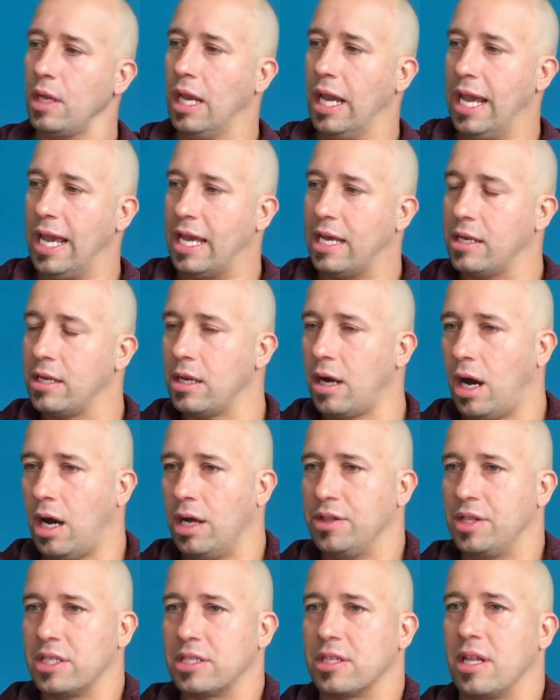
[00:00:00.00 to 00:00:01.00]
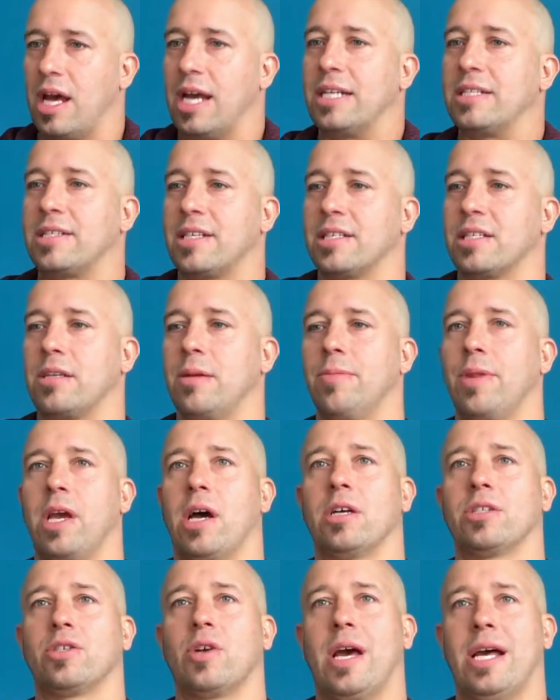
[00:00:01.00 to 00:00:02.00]
And on this line system, they
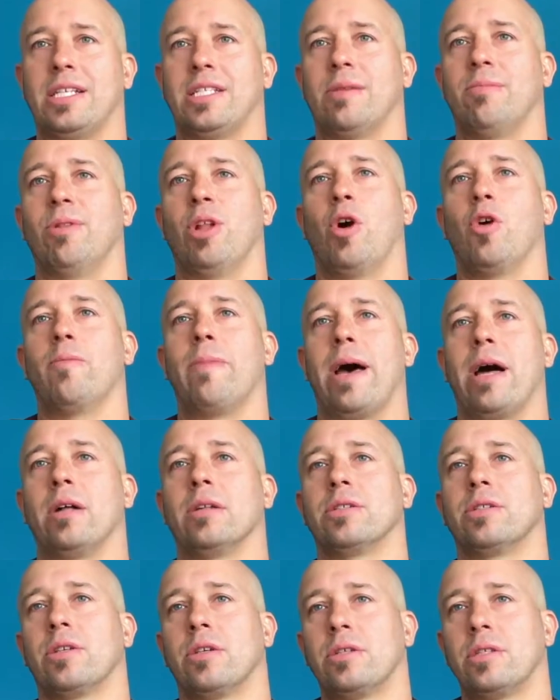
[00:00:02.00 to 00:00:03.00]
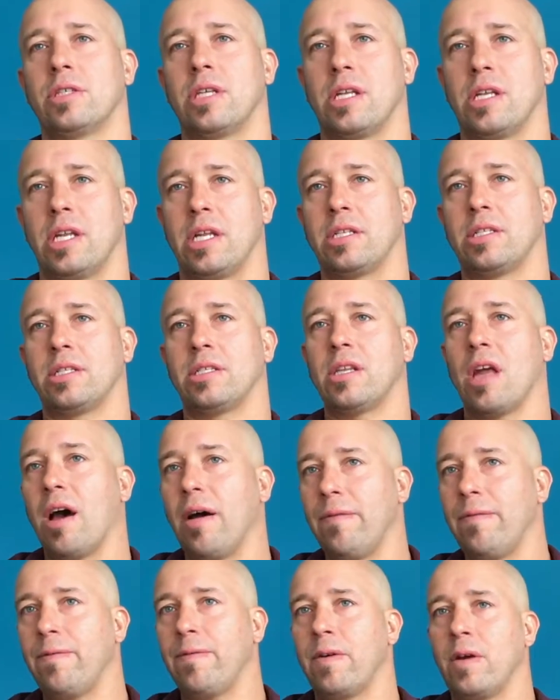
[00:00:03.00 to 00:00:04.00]
also had some load balancers that did
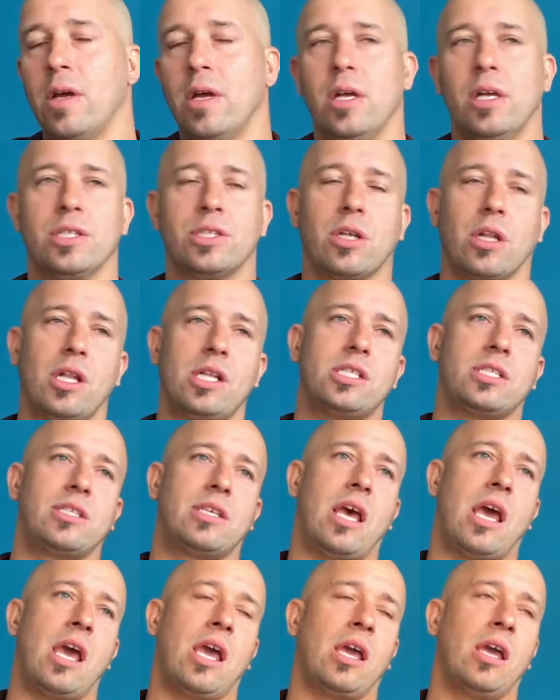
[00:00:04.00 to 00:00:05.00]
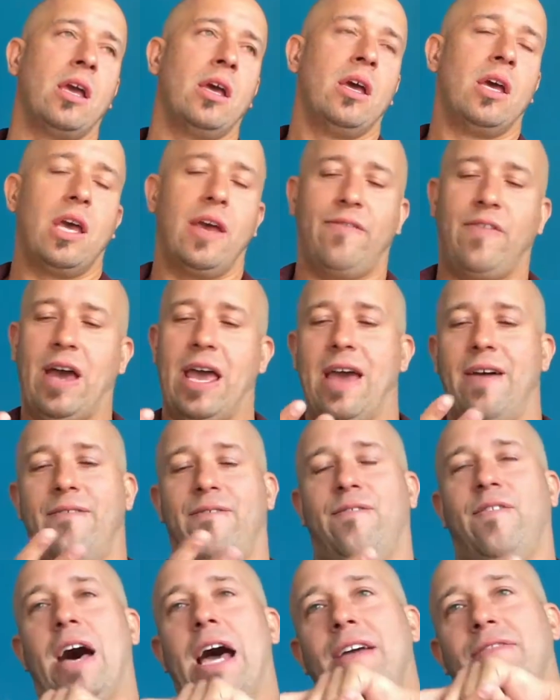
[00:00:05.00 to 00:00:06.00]
stuff. So let's say if I
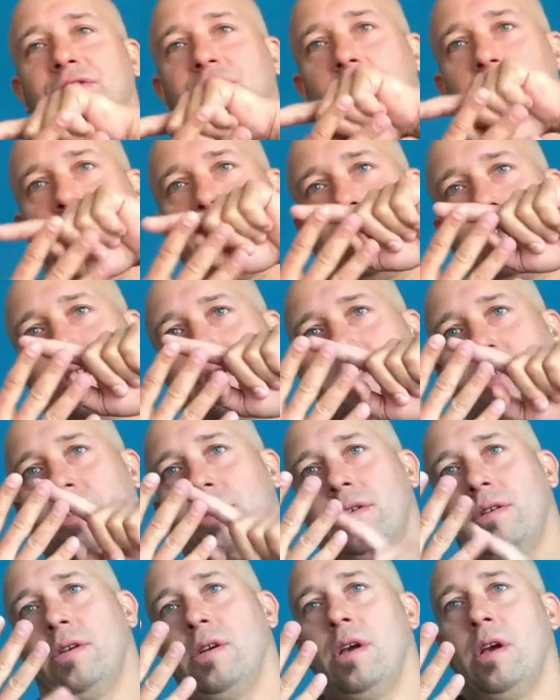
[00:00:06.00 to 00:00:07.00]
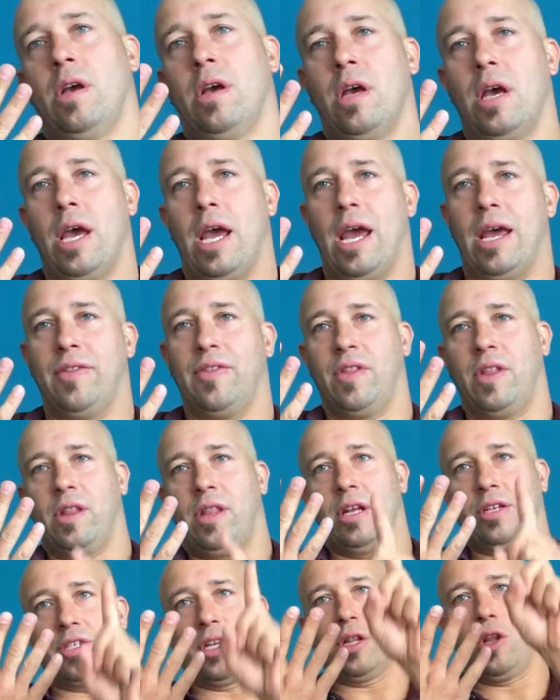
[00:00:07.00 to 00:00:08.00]
have 5 servers and
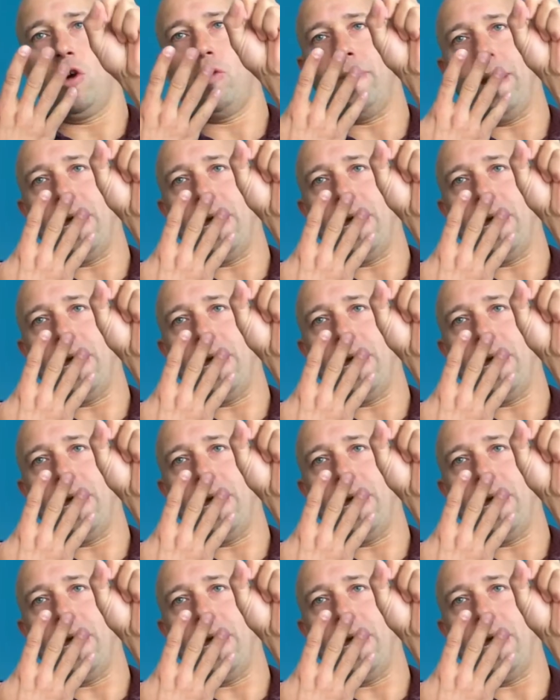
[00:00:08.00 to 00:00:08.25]
there's a load